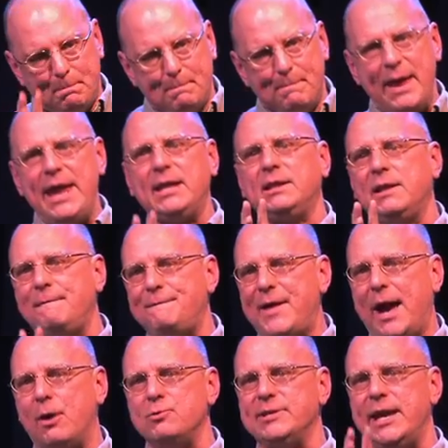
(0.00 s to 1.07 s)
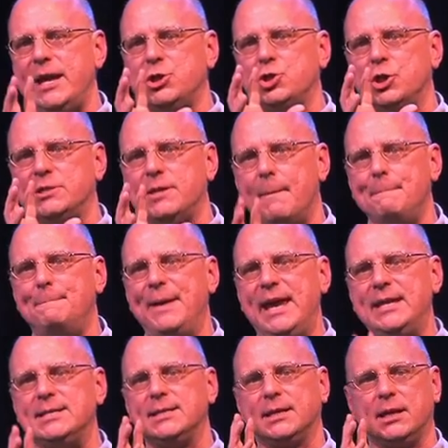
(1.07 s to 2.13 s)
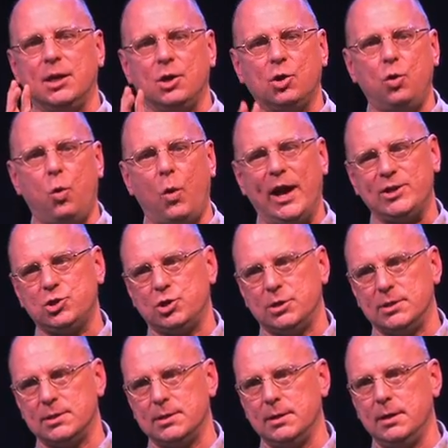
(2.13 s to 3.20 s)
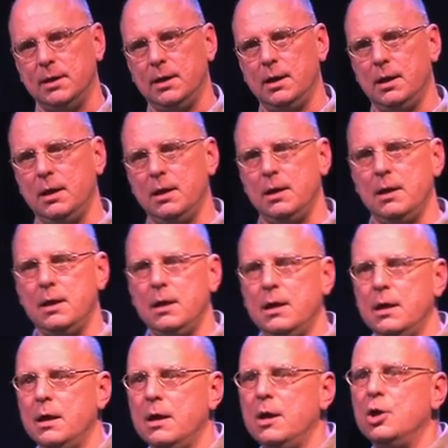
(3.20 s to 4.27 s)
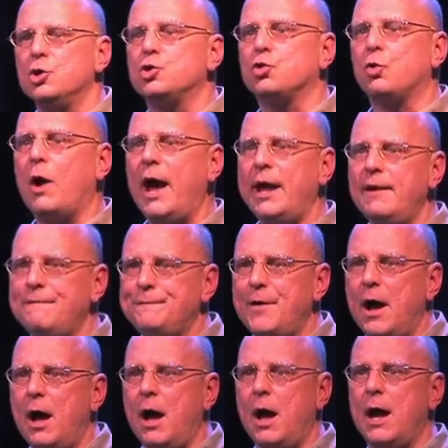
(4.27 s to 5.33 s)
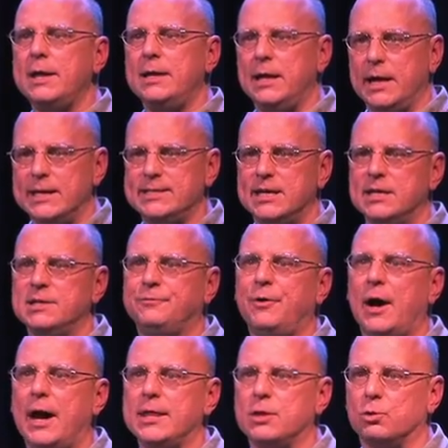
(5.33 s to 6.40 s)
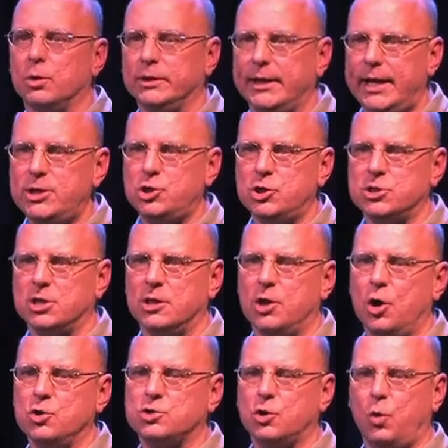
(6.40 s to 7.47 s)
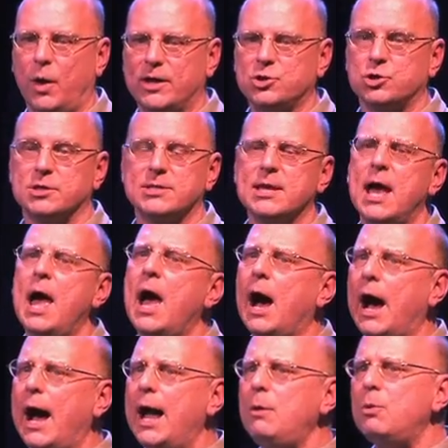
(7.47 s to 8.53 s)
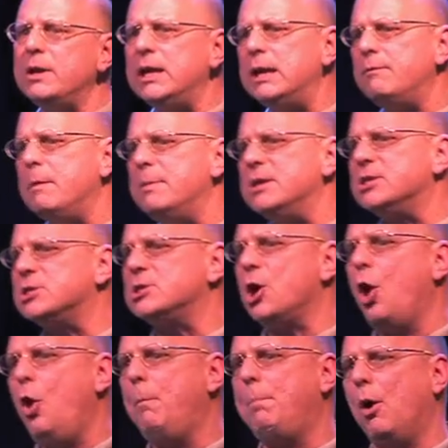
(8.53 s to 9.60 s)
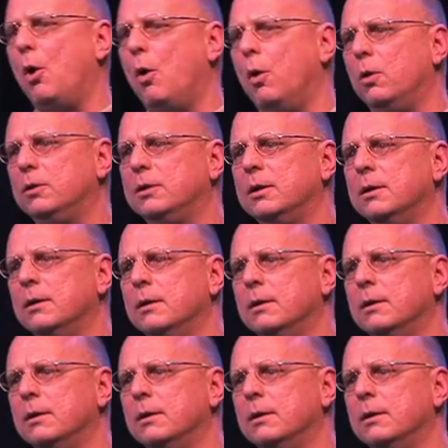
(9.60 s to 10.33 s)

make the foundations basic questions. Try to find and identify the relations of those questions. I would even be so bold